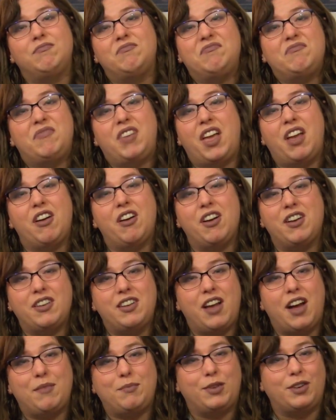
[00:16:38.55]
They are
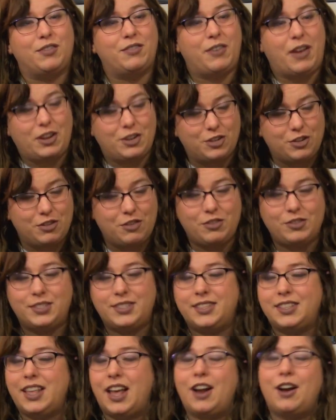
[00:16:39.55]
not professionals.
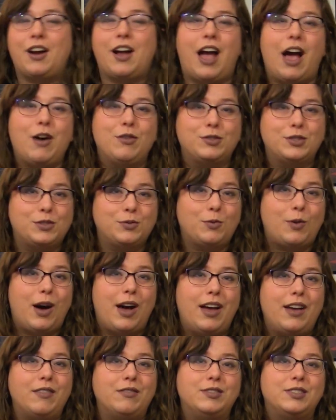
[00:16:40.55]
They are
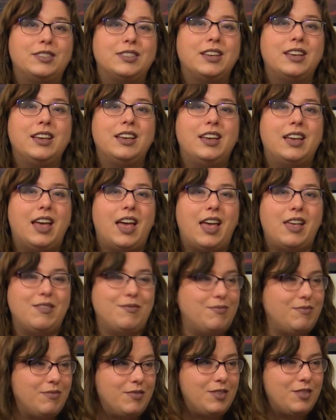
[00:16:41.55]
housewives
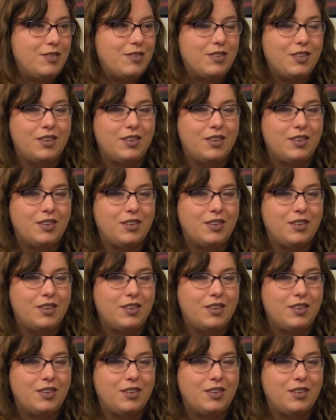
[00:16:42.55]
and